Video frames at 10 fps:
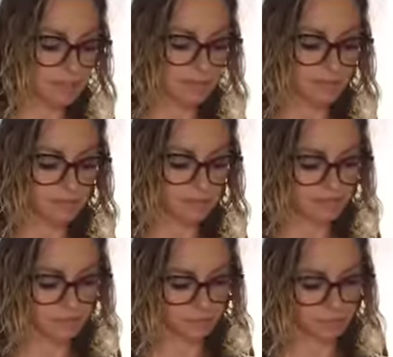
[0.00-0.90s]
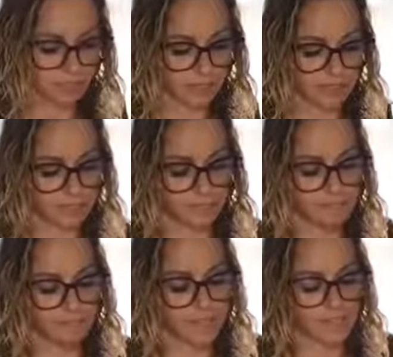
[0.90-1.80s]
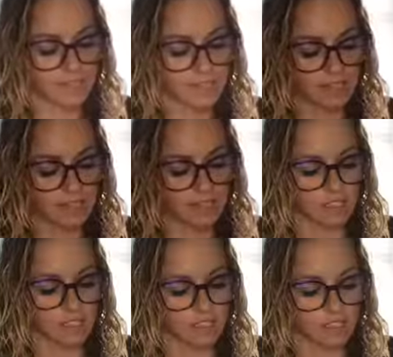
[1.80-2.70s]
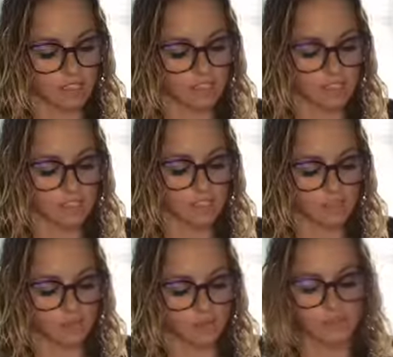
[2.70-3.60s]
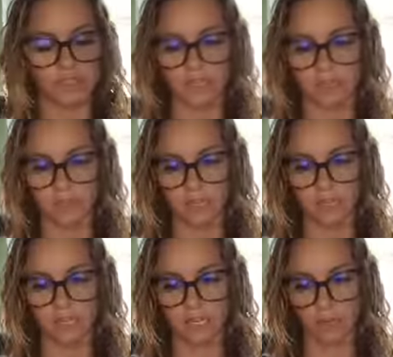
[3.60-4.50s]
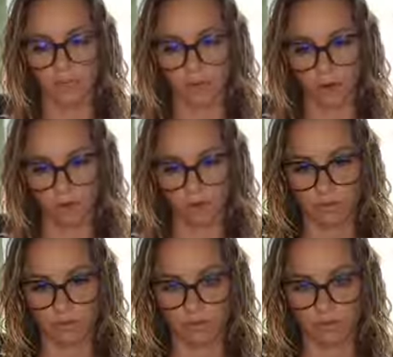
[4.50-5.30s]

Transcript: self-discipline, as invites us to consciously choose discipline and growth.